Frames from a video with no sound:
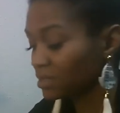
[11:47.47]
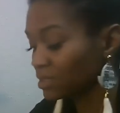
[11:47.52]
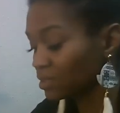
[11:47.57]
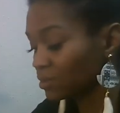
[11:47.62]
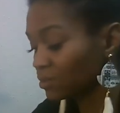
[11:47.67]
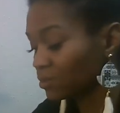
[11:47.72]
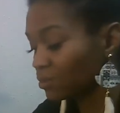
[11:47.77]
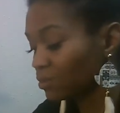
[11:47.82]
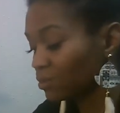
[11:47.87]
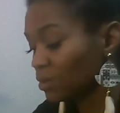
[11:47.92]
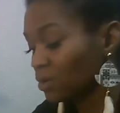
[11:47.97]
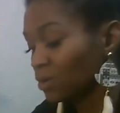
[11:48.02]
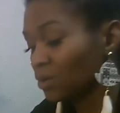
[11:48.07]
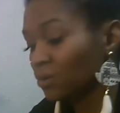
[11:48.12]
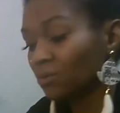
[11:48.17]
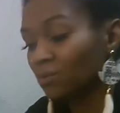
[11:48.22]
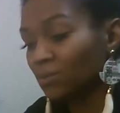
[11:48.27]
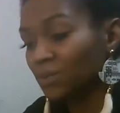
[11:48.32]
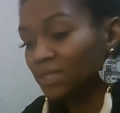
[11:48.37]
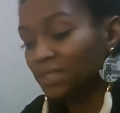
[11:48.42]
So,
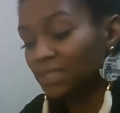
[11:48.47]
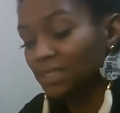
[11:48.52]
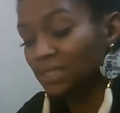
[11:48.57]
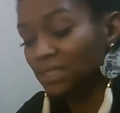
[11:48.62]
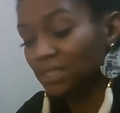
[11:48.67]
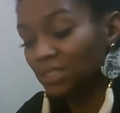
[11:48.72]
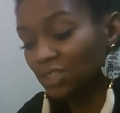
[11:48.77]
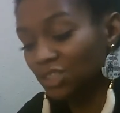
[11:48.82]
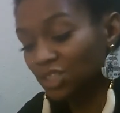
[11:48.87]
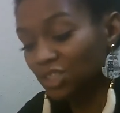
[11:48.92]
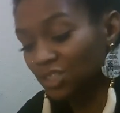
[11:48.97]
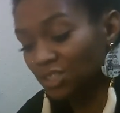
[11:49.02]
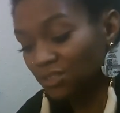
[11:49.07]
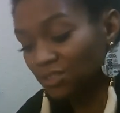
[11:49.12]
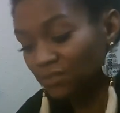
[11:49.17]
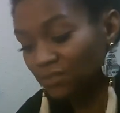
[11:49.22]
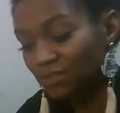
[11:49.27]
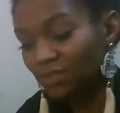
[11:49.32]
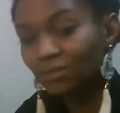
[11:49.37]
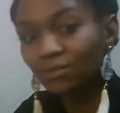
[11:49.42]
what needs to
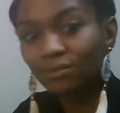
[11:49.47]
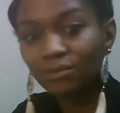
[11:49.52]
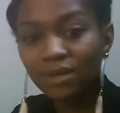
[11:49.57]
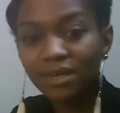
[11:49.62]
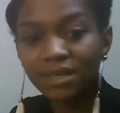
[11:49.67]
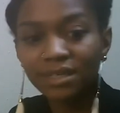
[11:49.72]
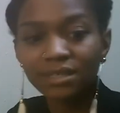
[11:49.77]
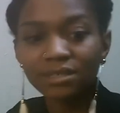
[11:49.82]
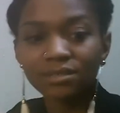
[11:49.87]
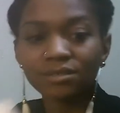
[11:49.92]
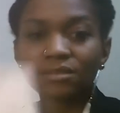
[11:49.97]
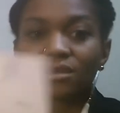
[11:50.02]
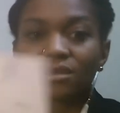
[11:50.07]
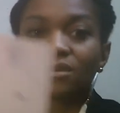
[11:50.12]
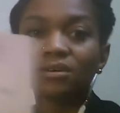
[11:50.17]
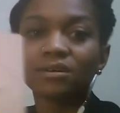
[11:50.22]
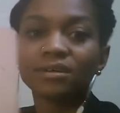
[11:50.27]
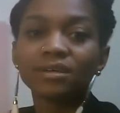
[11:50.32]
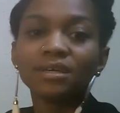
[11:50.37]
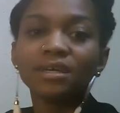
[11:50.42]
shift, right? Your
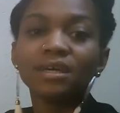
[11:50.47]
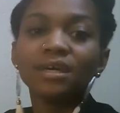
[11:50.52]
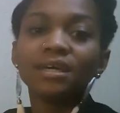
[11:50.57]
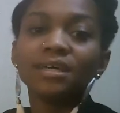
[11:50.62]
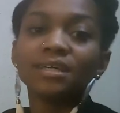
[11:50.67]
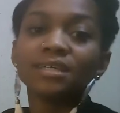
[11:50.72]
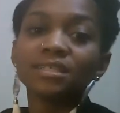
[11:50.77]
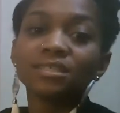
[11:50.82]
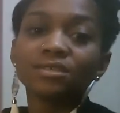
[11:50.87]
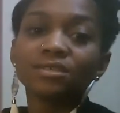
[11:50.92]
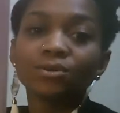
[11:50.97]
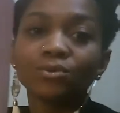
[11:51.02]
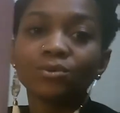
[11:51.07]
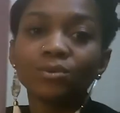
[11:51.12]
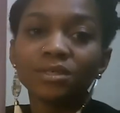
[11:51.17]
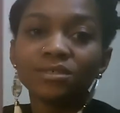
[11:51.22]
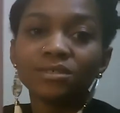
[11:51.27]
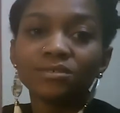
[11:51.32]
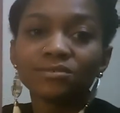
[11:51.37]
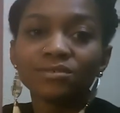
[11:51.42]
thought is the
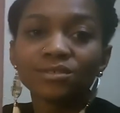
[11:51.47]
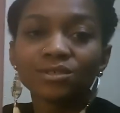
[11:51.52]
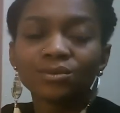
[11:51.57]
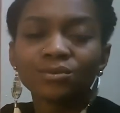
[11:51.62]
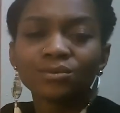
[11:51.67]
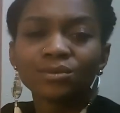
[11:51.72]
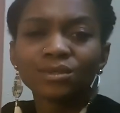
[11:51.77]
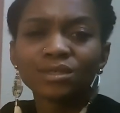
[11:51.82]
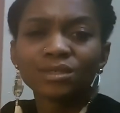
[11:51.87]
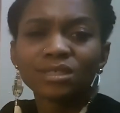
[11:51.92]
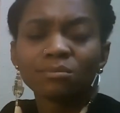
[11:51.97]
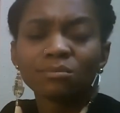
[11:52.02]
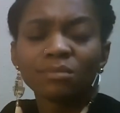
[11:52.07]
Queen of Swords.